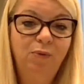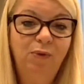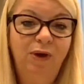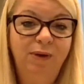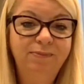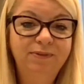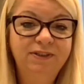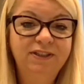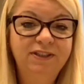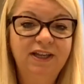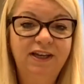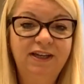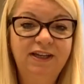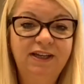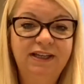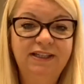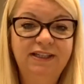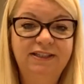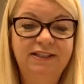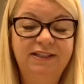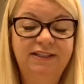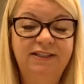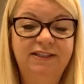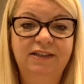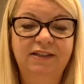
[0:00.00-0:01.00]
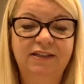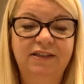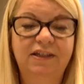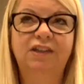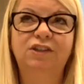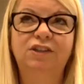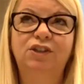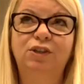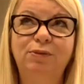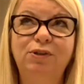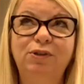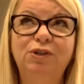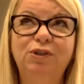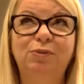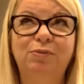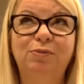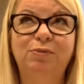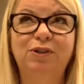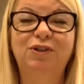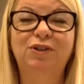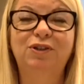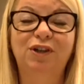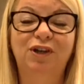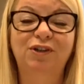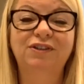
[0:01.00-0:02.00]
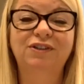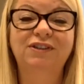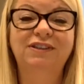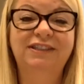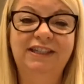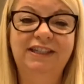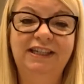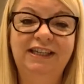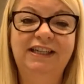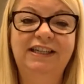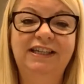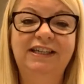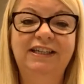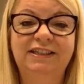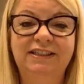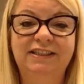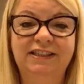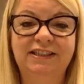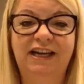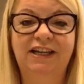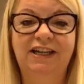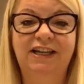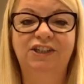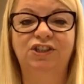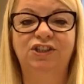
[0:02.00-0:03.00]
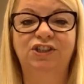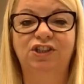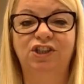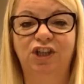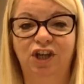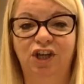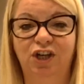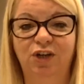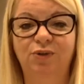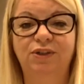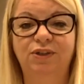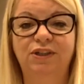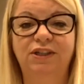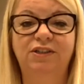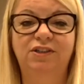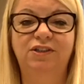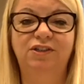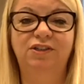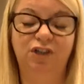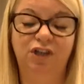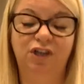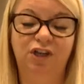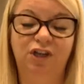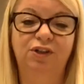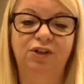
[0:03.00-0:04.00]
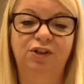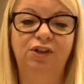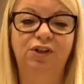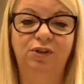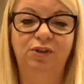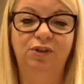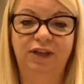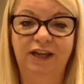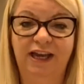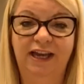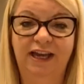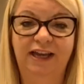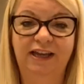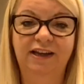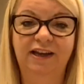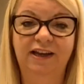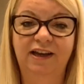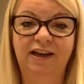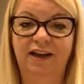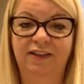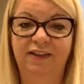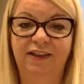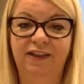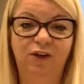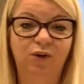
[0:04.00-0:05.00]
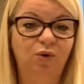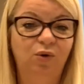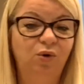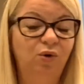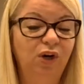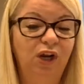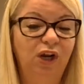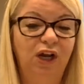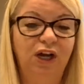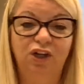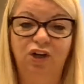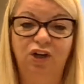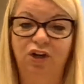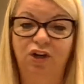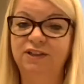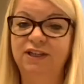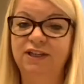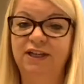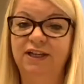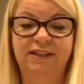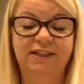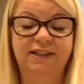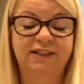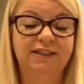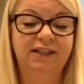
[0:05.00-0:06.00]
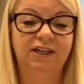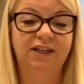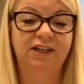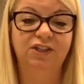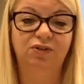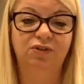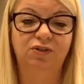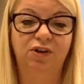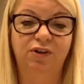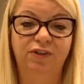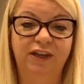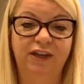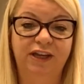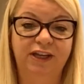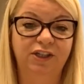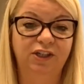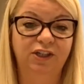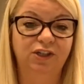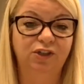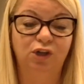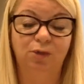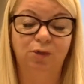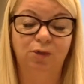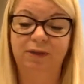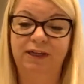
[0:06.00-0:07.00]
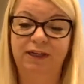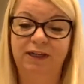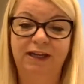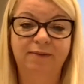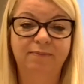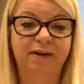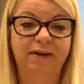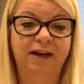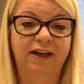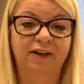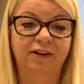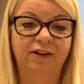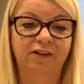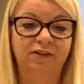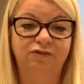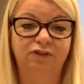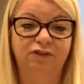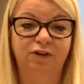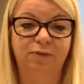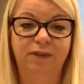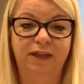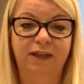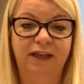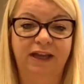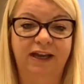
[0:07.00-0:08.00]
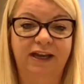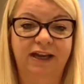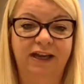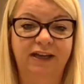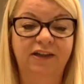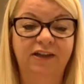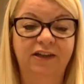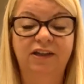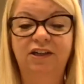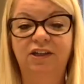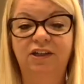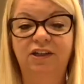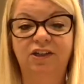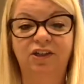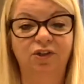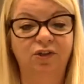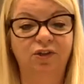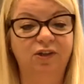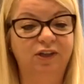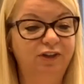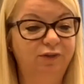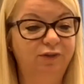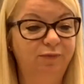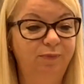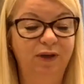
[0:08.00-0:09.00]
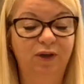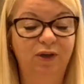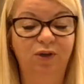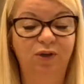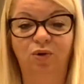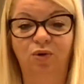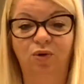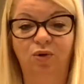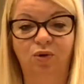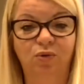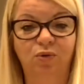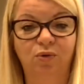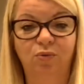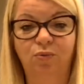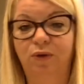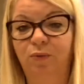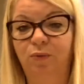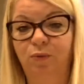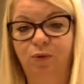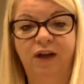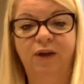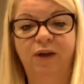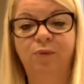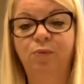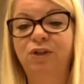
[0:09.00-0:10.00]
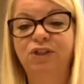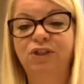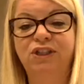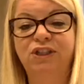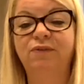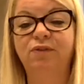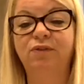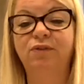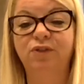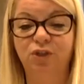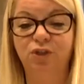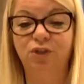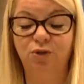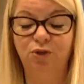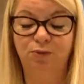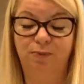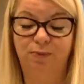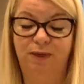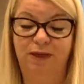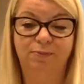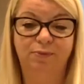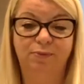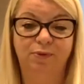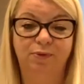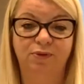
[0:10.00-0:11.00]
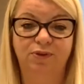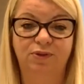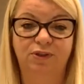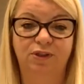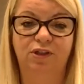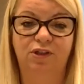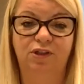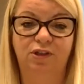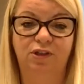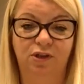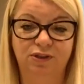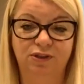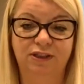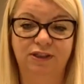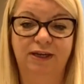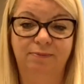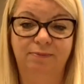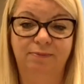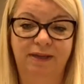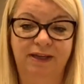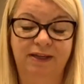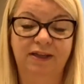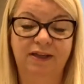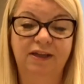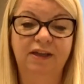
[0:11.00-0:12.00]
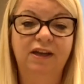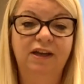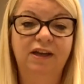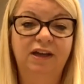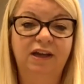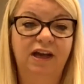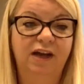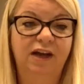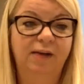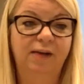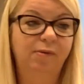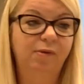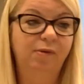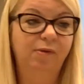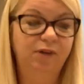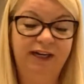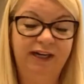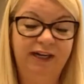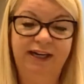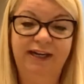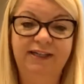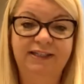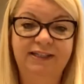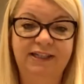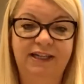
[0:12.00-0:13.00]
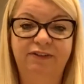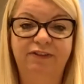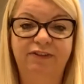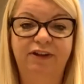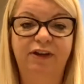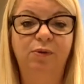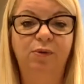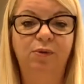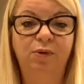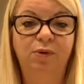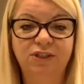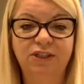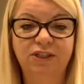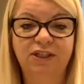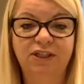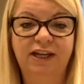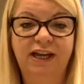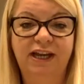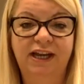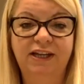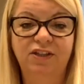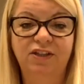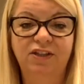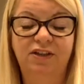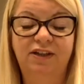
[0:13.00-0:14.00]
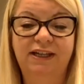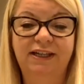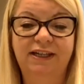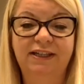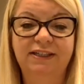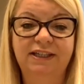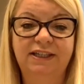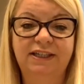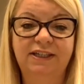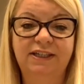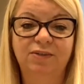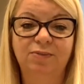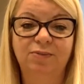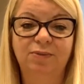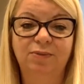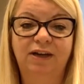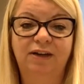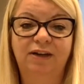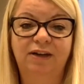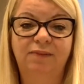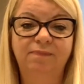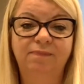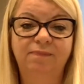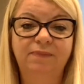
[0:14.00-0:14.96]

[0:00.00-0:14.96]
website is www.d-coded.co.uk, and then all our contact details are on there. You can drop me an email from there. You can give me a call, whichever suits people to contact me. I'm on LinkedIn if anyone wants to connect on LinkedIn as well.